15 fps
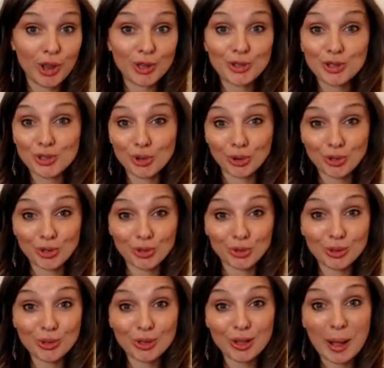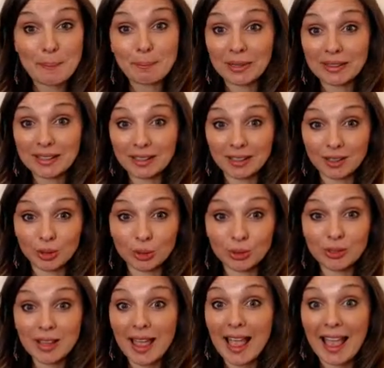social, political
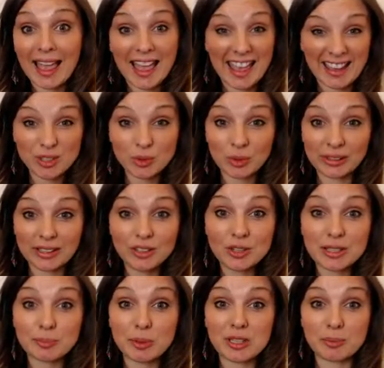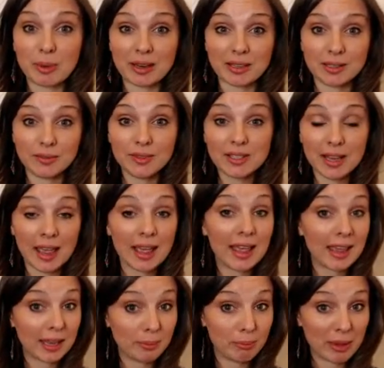and religious perspectives
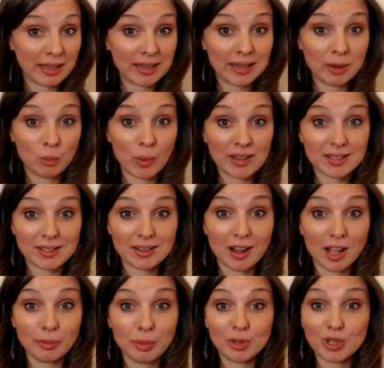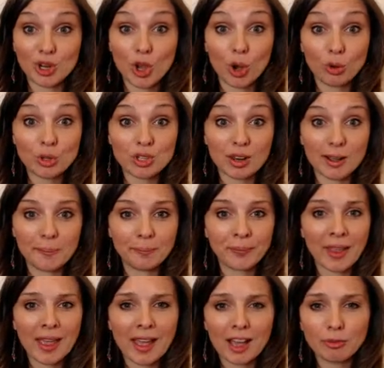embedded in Western art music culture
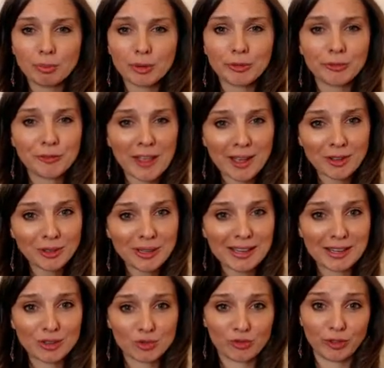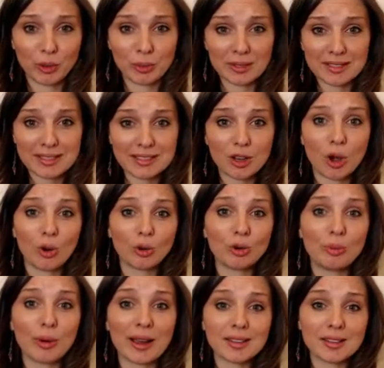have profoundly influenced choral
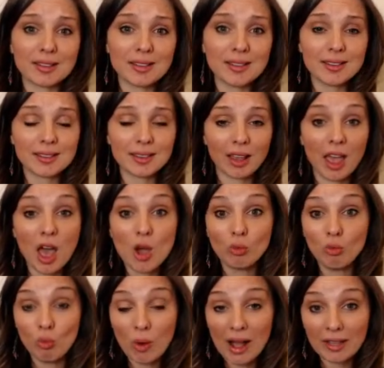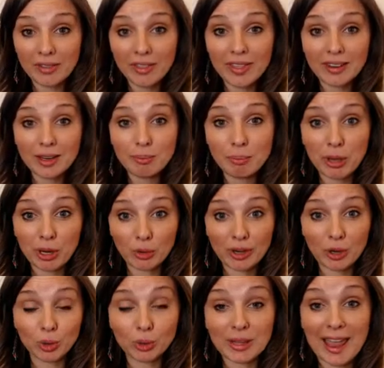practices rather than
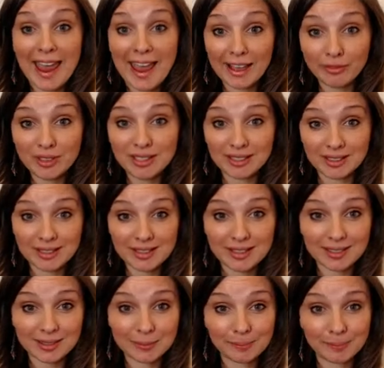empirical evidence.